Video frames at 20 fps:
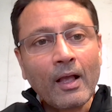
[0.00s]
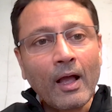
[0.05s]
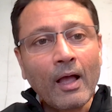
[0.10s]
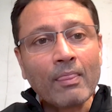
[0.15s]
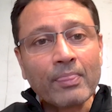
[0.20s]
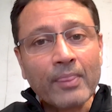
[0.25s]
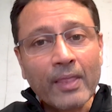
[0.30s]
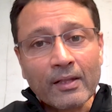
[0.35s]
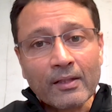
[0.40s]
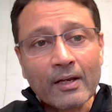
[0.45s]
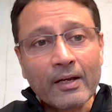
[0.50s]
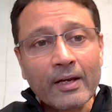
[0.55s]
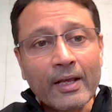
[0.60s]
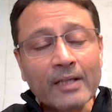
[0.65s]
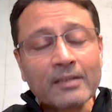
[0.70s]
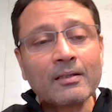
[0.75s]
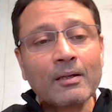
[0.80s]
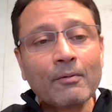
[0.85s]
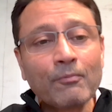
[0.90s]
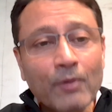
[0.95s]
And then the
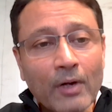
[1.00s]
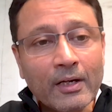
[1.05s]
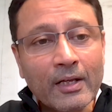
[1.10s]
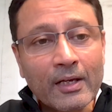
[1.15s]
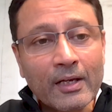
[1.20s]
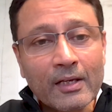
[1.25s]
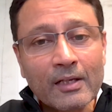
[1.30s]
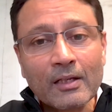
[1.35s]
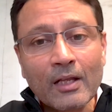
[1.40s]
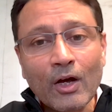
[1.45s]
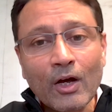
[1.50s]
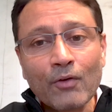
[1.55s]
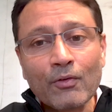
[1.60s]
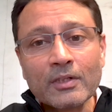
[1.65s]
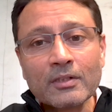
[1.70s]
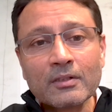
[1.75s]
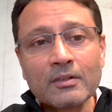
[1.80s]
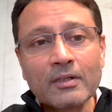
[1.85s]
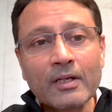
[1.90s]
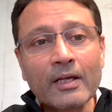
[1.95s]
next step we are taking now
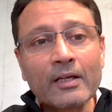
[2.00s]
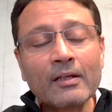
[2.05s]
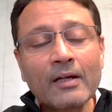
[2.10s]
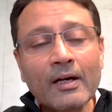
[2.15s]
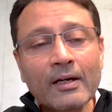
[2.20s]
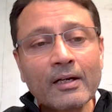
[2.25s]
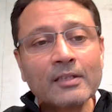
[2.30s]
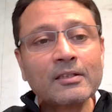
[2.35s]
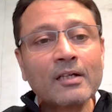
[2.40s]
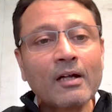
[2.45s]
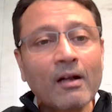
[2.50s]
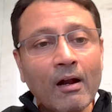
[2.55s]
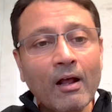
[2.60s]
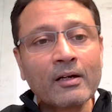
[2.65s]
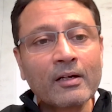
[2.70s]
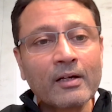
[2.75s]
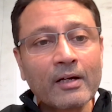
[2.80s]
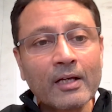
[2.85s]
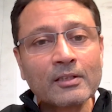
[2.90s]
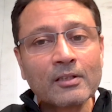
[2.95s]
is taking that digital
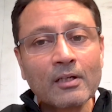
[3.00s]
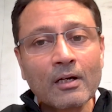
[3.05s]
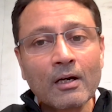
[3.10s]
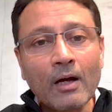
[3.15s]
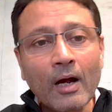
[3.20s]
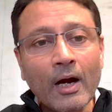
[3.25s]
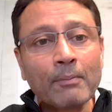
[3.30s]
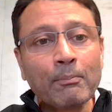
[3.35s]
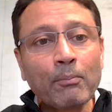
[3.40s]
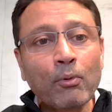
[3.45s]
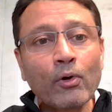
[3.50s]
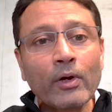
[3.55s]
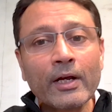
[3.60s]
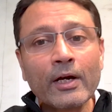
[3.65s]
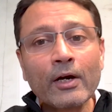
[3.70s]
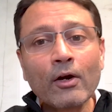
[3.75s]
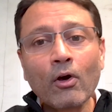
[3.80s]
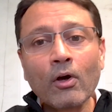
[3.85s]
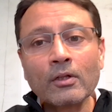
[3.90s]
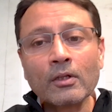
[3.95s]
architecture and putting
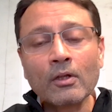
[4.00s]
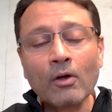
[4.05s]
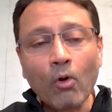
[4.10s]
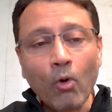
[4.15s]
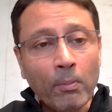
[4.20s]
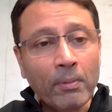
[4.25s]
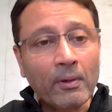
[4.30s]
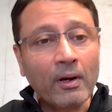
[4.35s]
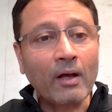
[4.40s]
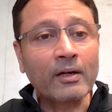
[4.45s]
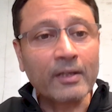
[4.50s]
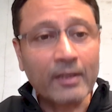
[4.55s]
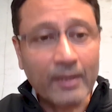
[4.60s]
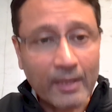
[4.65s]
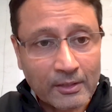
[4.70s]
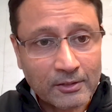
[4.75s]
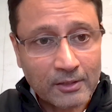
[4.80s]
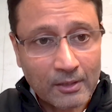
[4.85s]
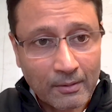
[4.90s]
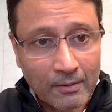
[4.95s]
it on the open
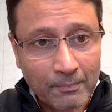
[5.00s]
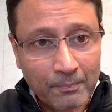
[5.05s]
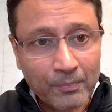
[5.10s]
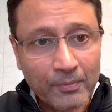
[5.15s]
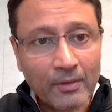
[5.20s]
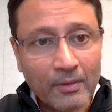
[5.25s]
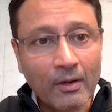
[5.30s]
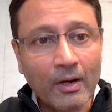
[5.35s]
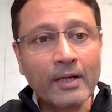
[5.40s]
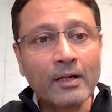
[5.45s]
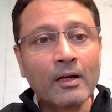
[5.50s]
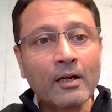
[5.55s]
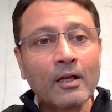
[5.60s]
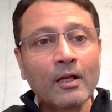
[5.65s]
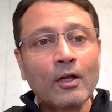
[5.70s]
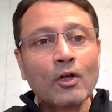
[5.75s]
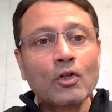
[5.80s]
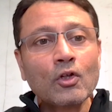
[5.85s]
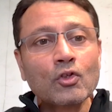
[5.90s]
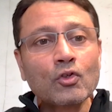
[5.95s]
architecture, right?
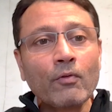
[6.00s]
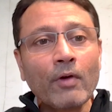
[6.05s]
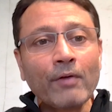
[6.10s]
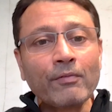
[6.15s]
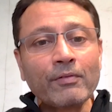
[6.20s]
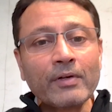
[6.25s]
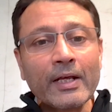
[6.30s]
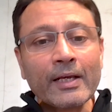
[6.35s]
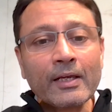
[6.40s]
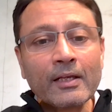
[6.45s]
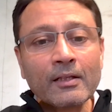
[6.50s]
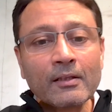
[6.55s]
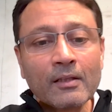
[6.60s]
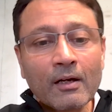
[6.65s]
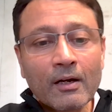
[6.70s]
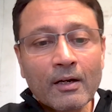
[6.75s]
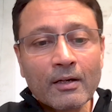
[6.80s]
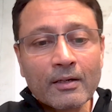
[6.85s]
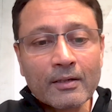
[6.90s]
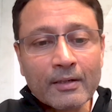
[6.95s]
So we have taken
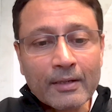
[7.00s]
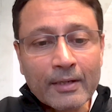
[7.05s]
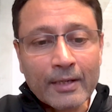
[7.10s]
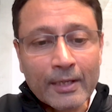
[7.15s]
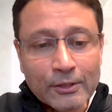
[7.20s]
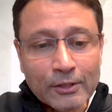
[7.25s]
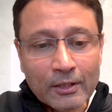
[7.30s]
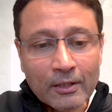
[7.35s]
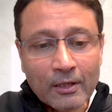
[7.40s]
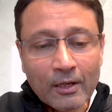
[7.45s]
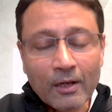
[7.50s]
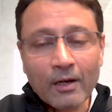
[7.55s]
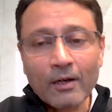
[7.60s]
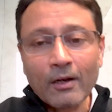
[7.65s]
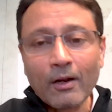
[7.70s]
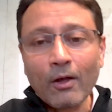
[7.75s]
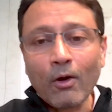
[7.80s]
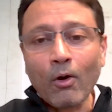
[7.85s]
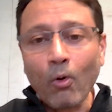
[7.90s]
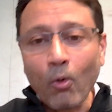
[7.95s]
the
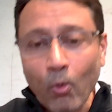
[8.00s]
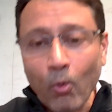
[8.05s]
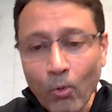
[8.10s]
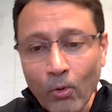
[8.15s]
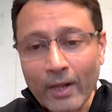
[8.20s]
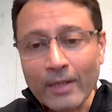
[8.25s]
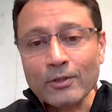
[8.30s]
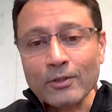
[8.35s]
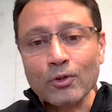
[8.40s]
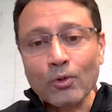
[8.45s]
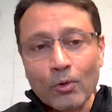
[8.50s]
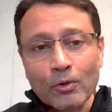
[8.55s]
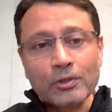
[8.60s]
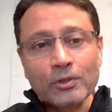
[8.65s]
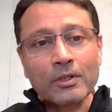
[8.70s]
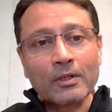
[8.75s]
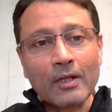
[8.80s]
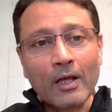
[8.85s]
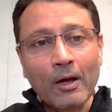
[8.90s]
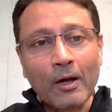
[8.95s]
digital ORAN
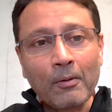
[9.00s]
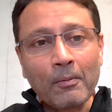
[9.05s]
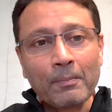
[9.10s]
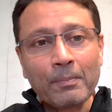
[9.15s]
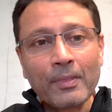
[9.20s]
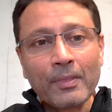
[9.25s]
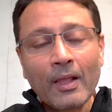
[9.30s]
solution now.